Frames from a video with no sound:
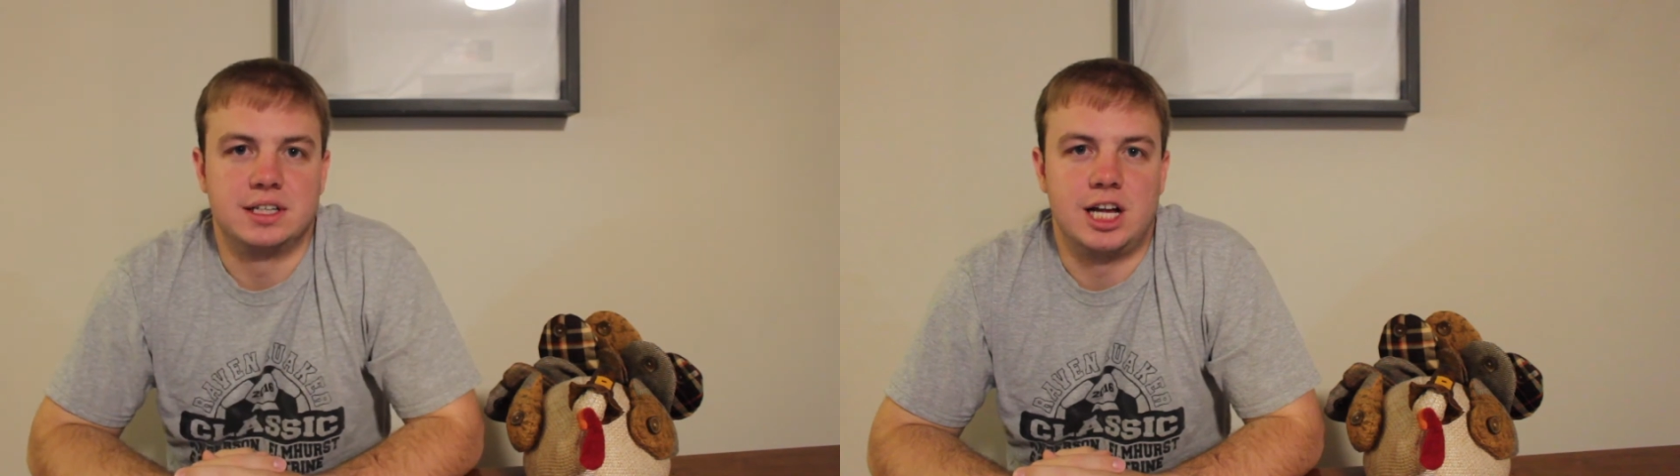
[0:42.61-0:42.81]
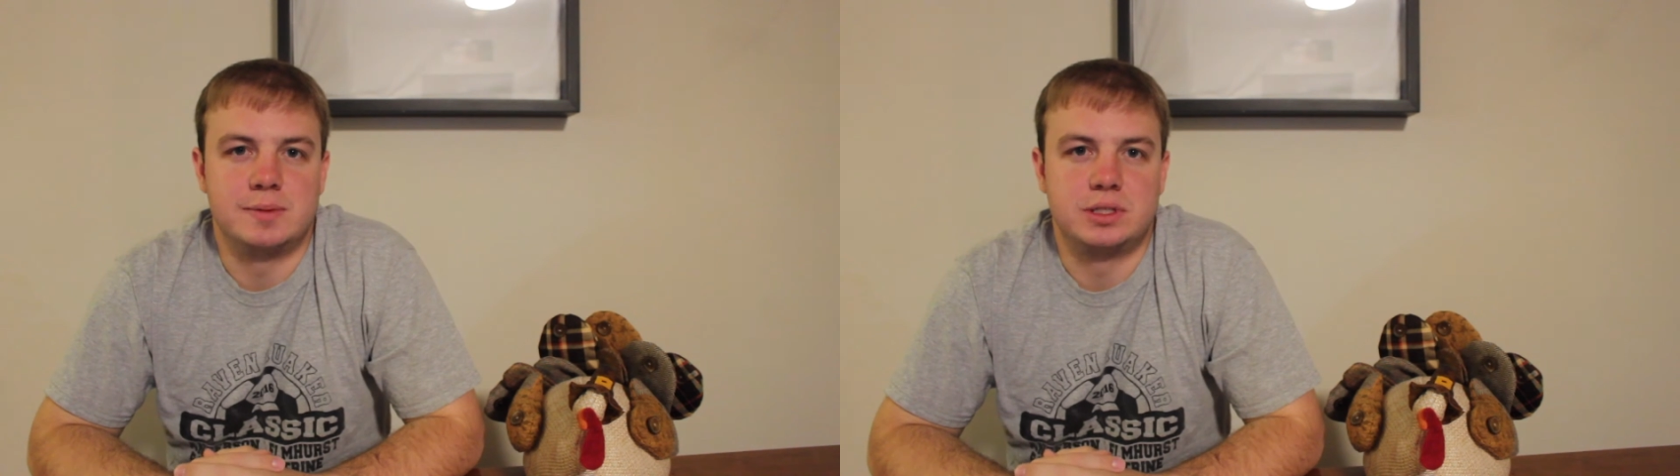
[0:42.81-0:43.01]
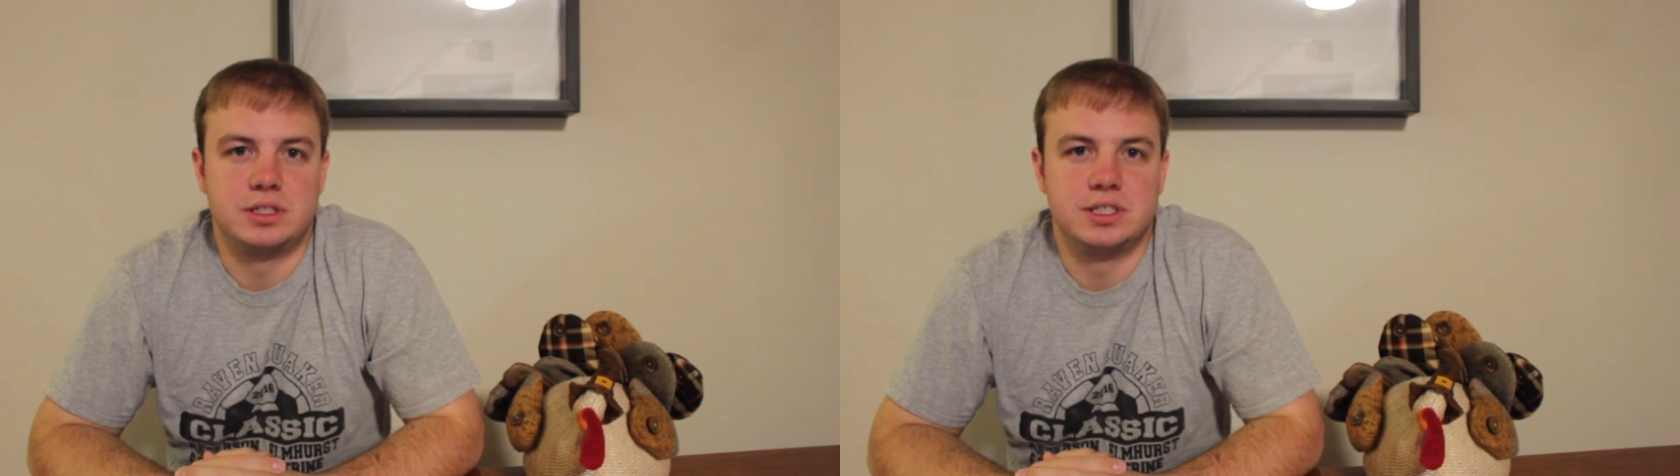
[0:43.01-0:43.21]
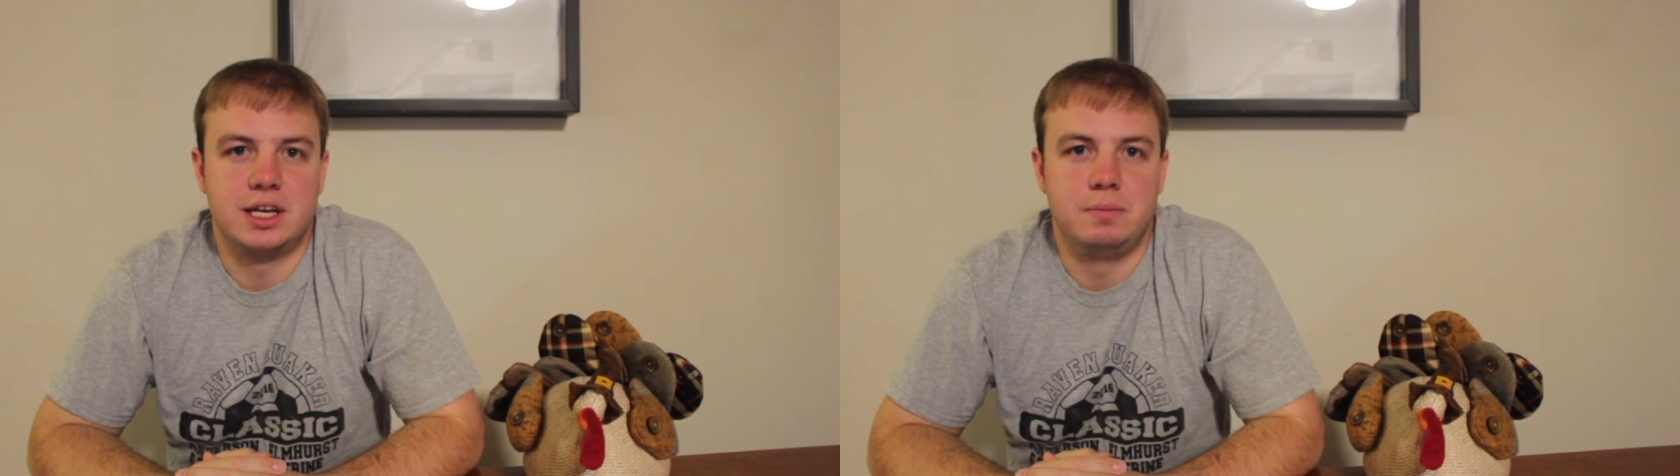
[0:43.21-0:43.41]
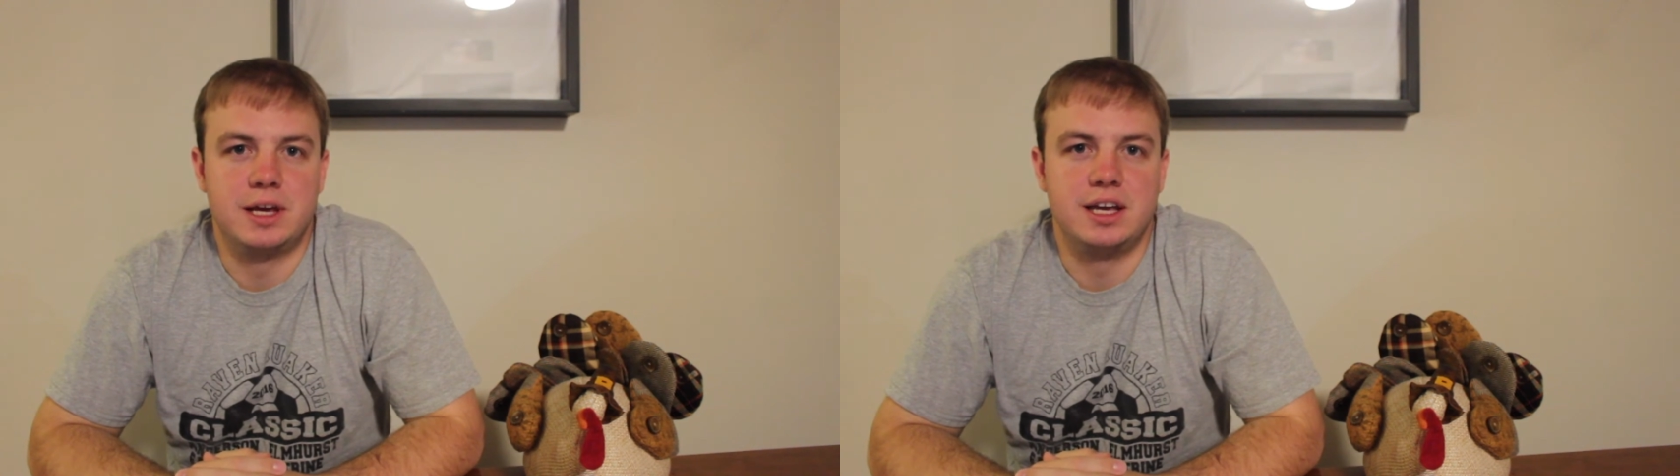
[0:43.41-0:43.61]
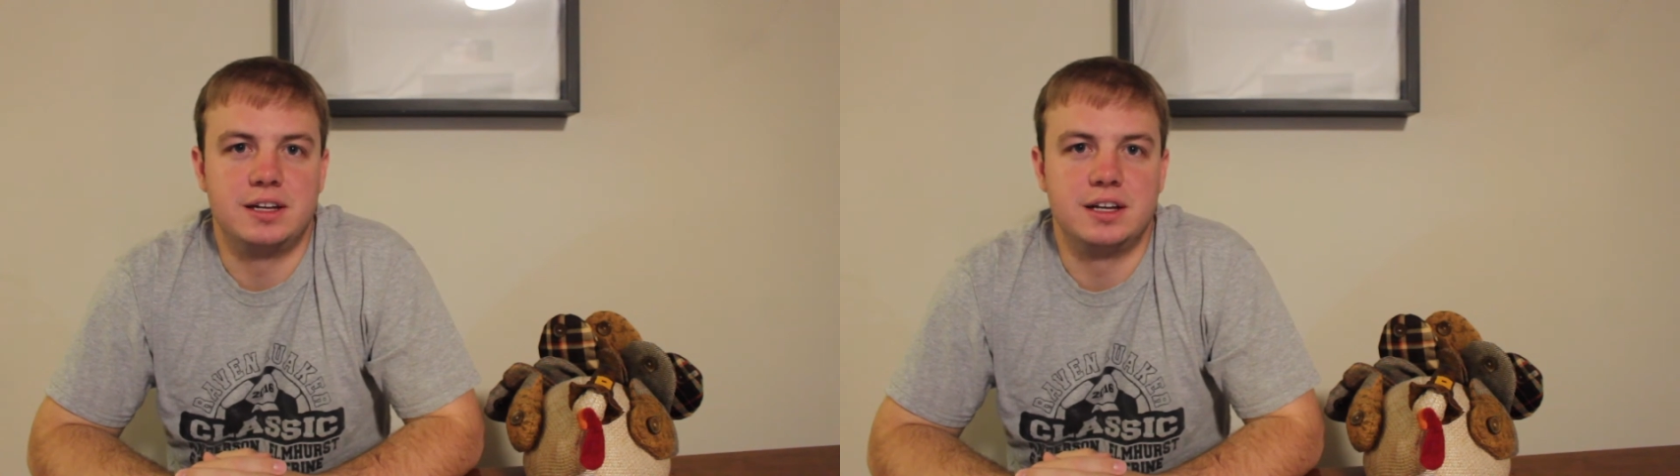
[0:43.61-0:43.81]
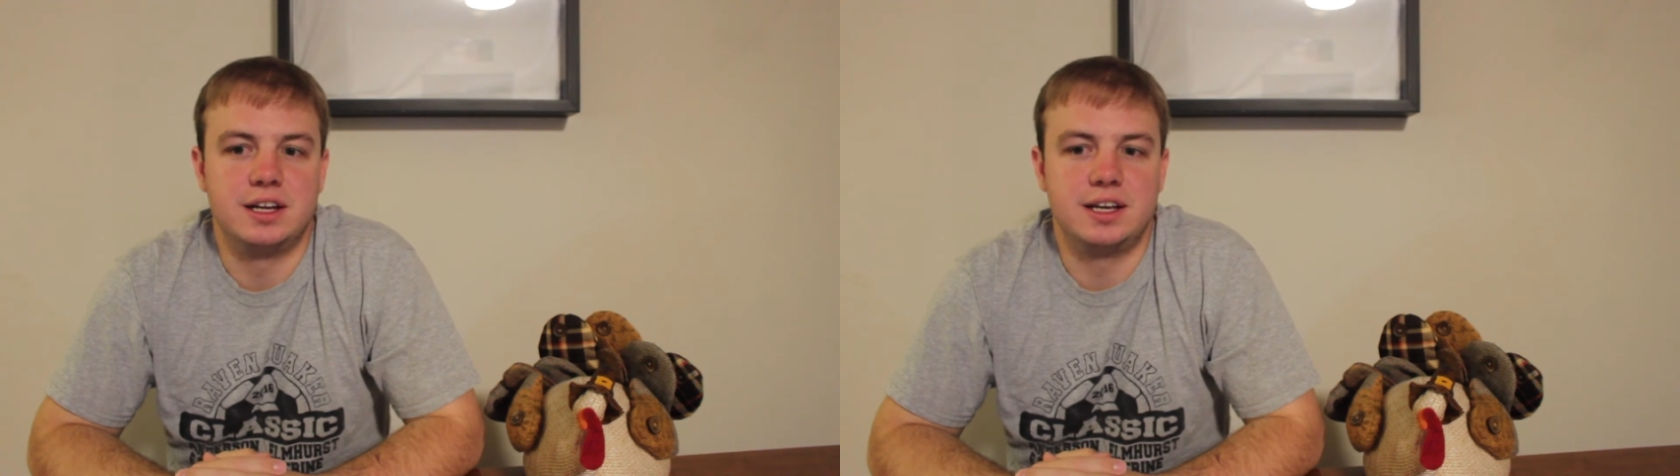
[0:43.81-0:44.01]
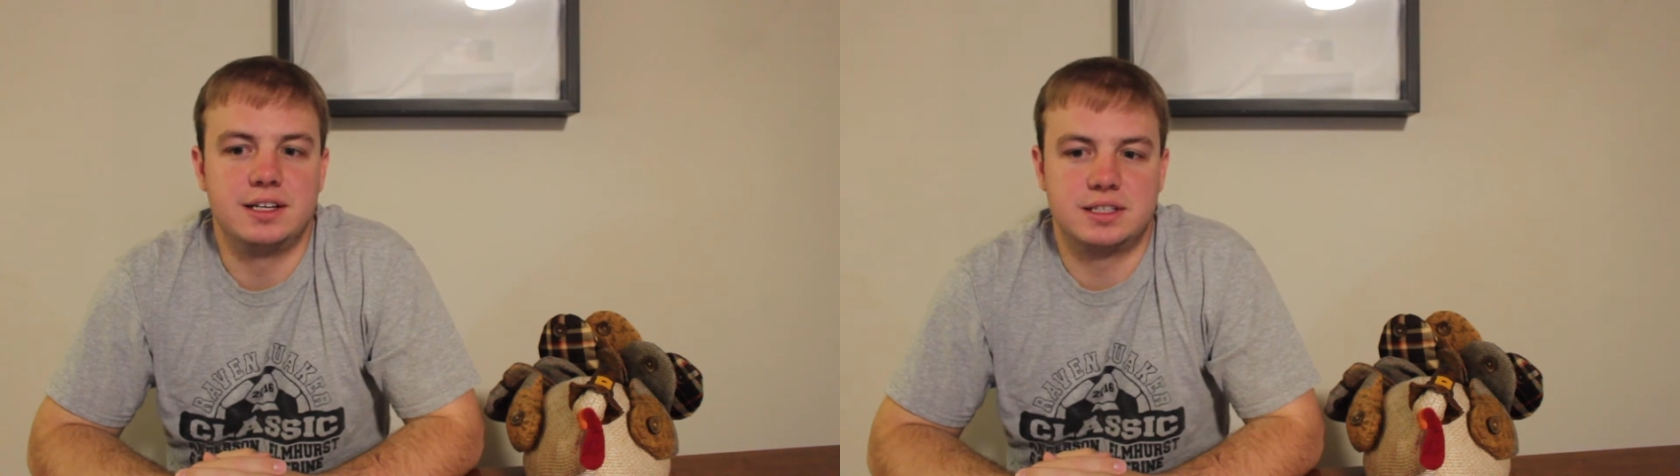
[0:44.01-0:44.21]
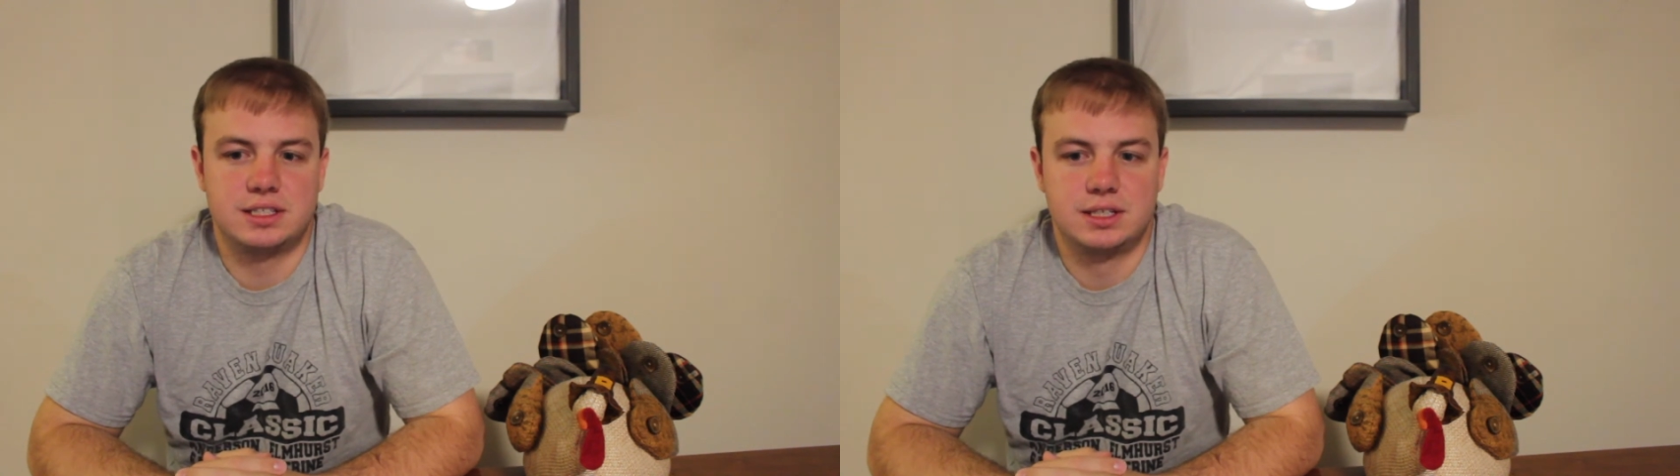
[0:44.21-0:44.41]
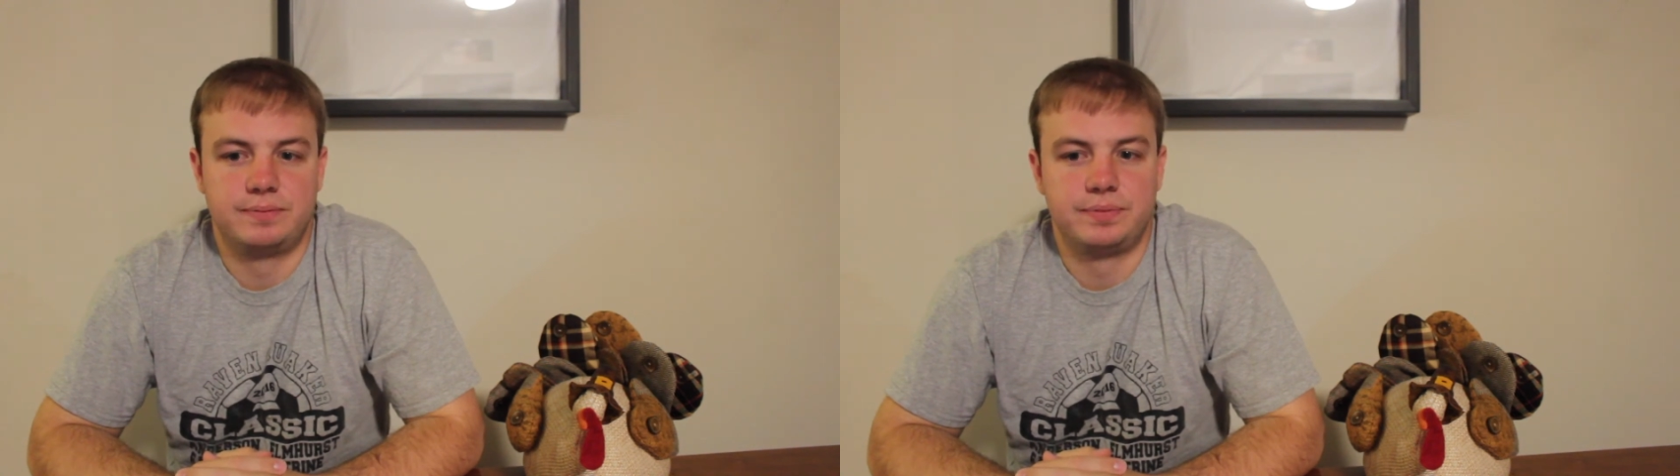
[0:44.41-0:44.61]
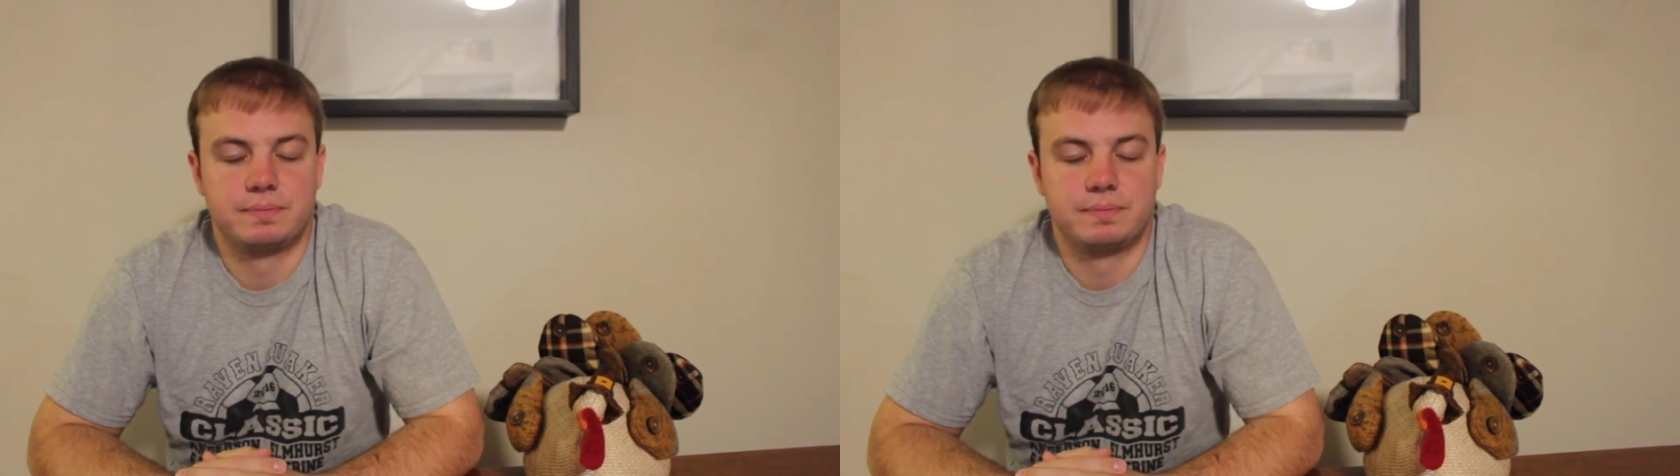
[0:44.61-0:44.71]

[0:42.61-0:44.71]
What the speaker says: Lobsters and Mickey TDs.